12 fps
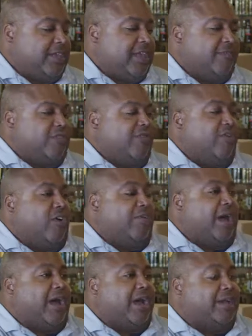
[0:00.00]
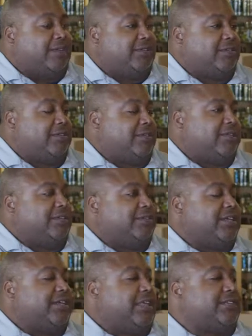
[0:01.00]
if you fall behind,
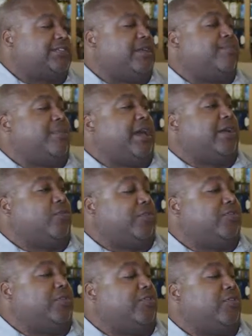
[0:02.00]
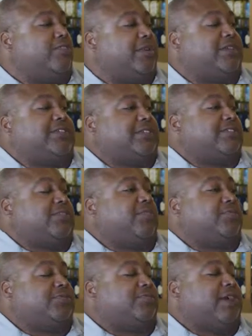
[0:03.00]
take that step back with the group because it's the
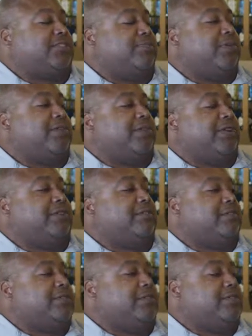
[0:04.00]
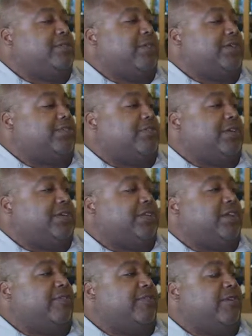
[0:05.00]
group's responsibility to make sure they
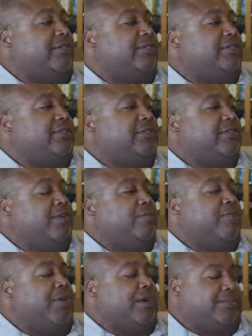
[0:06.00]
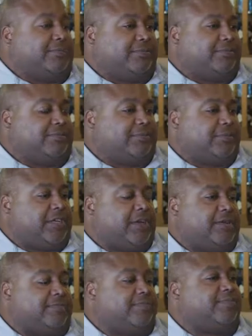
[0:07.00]
deliver. But
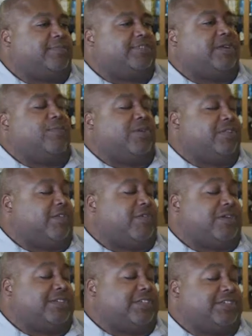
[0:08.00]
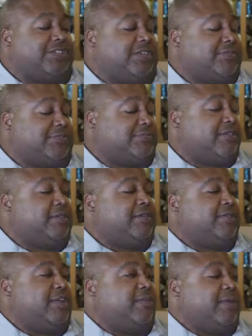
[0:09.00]
someone in the organization,
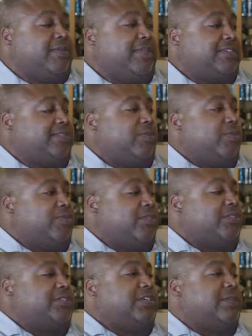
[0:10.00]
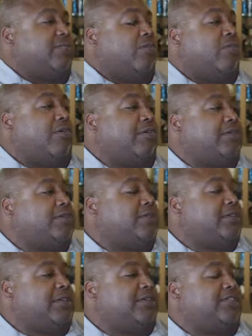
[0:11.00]
and maybe that's someone within the team or
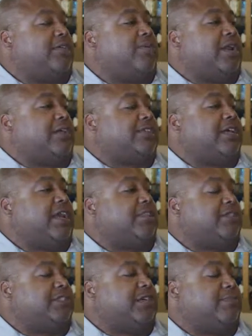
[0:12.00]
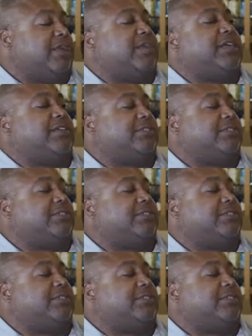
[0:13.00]
it's someone outside of the team that